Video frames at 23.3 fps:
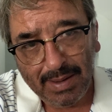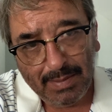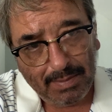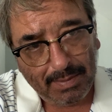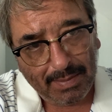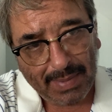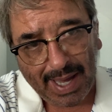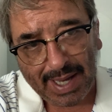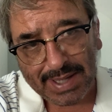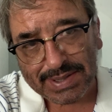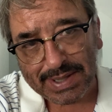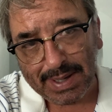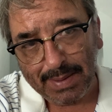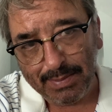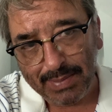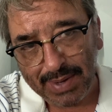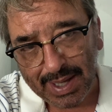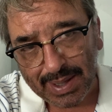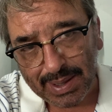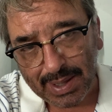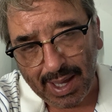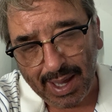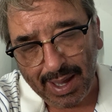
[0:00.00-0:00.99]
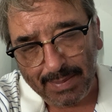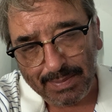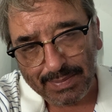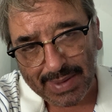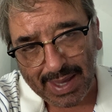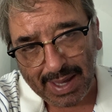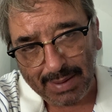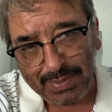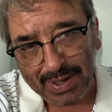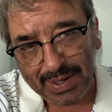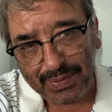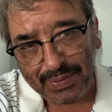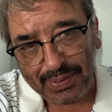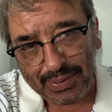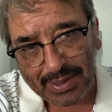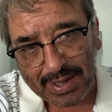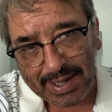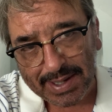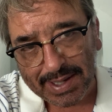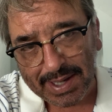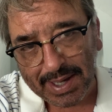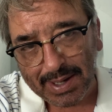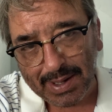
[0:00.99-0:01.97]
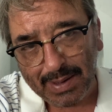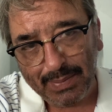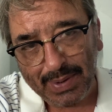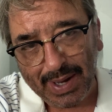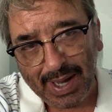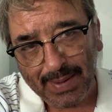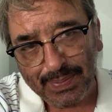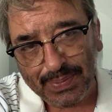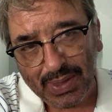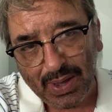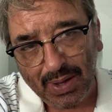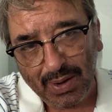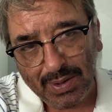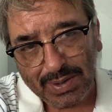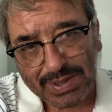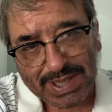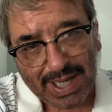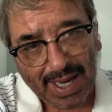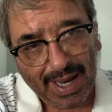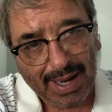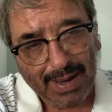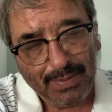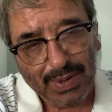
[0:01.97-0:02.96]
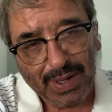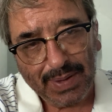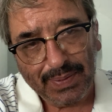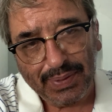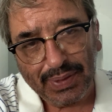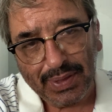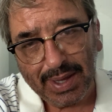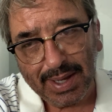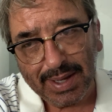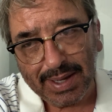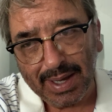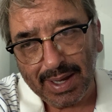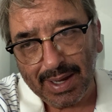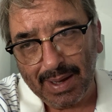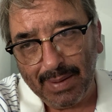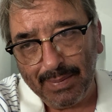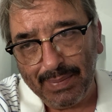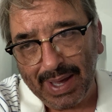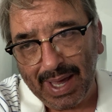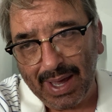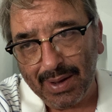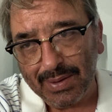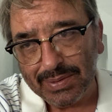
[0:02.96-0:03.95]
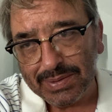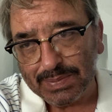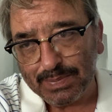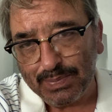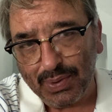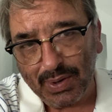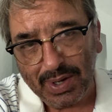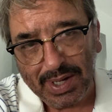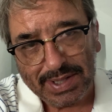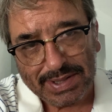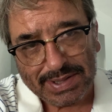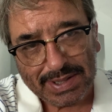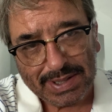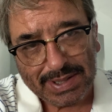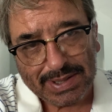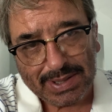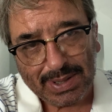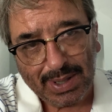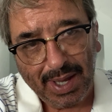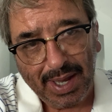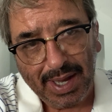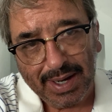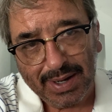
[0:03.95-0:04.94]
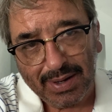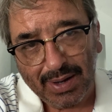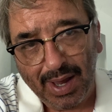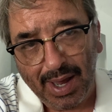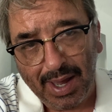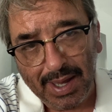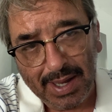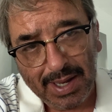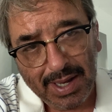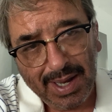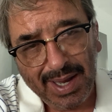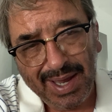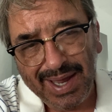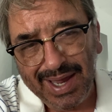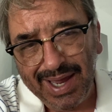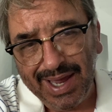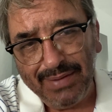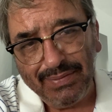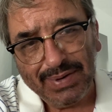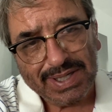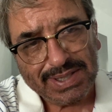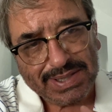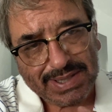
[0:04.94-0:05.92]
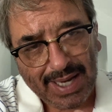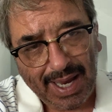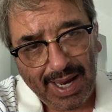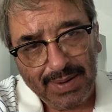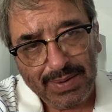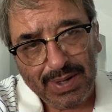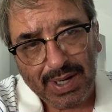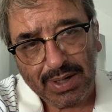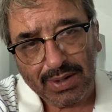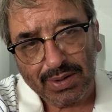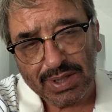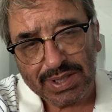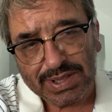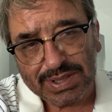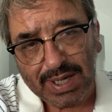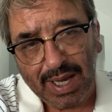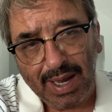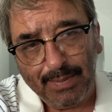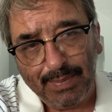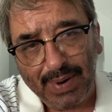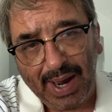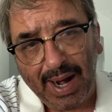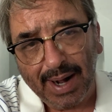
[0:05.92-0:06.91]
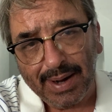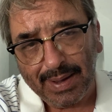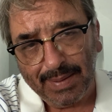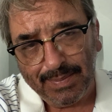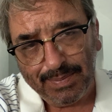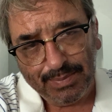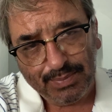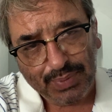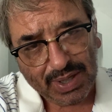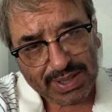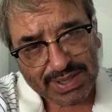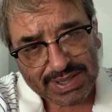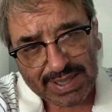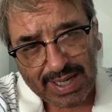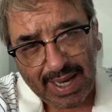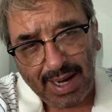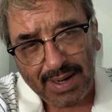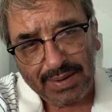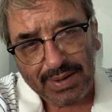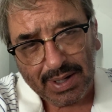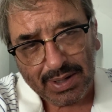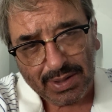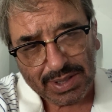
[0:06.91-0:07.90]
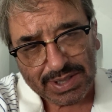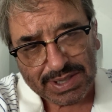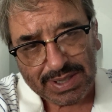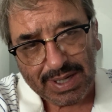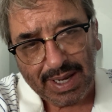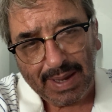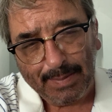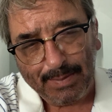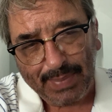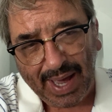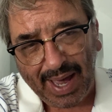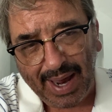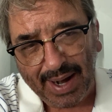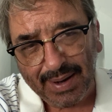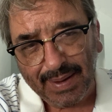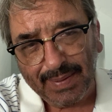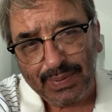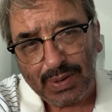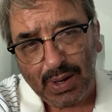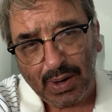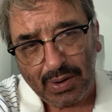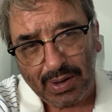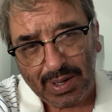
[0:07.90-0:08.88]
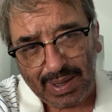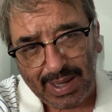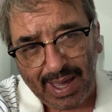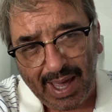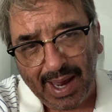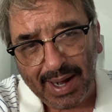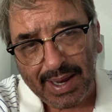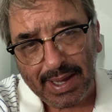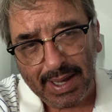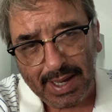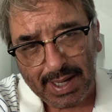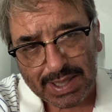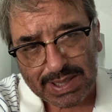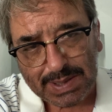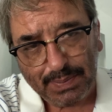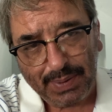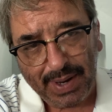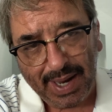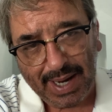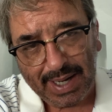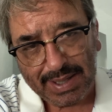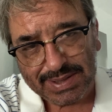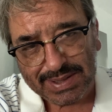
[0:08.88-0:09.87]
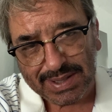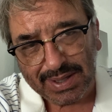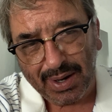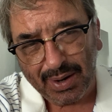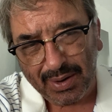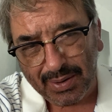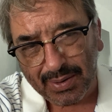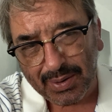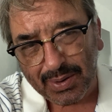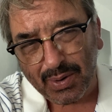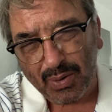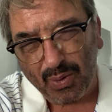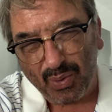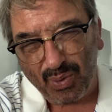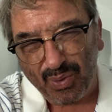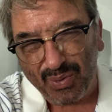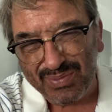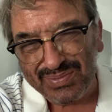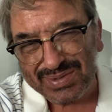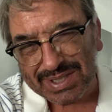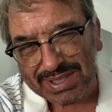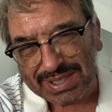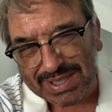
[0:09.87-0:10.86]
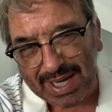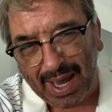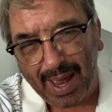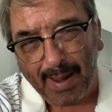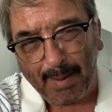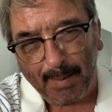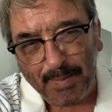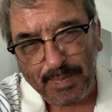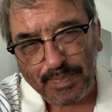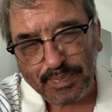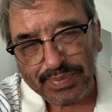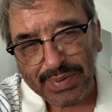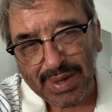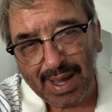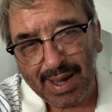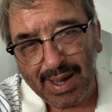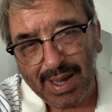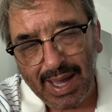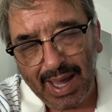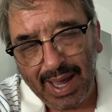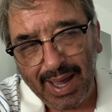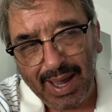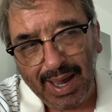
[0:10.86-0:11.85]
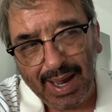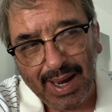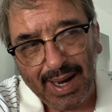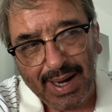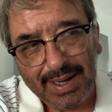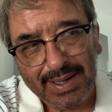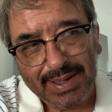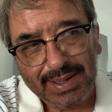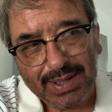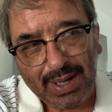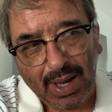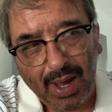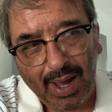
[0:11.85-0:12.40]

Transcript: Mazamitla. I've been thinking about those. I've been thinking about places like even San Nicolas de Abada. But San Nicolas de Abada, there are a lot of expats there, some, and